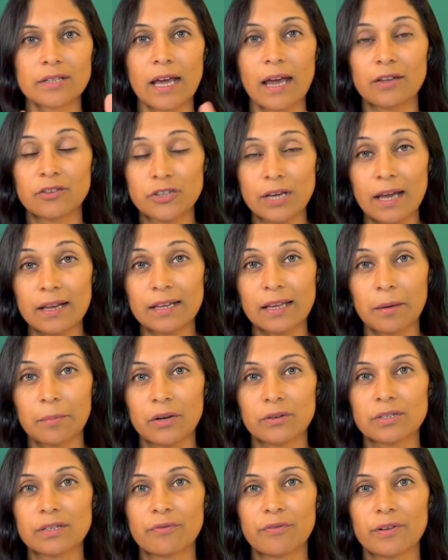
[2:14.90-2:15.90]
chatting
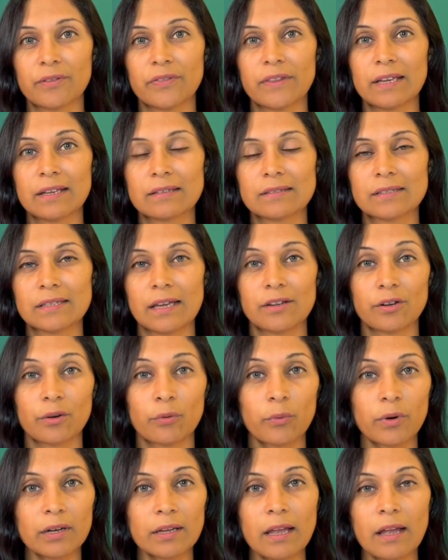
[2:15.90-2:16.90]
about different things that you're
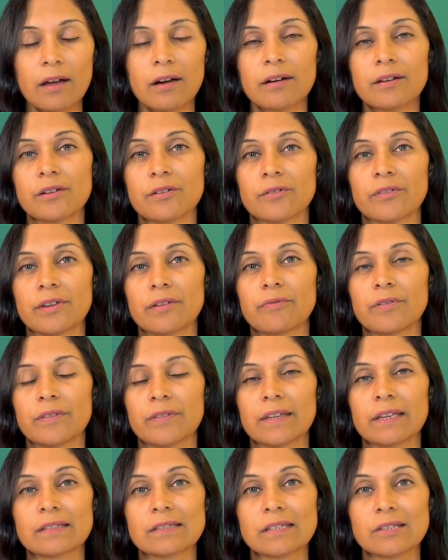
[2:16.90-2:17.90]
working on or different
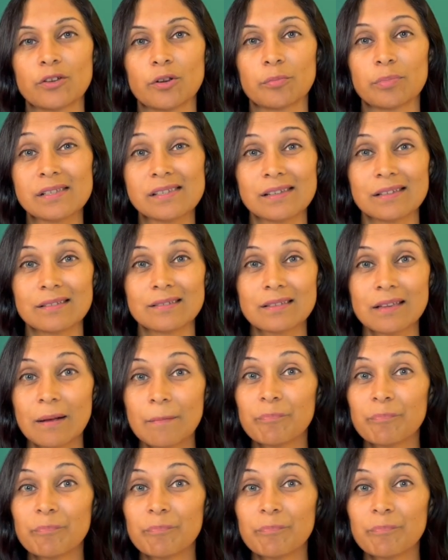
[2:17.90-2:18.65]
things in your business,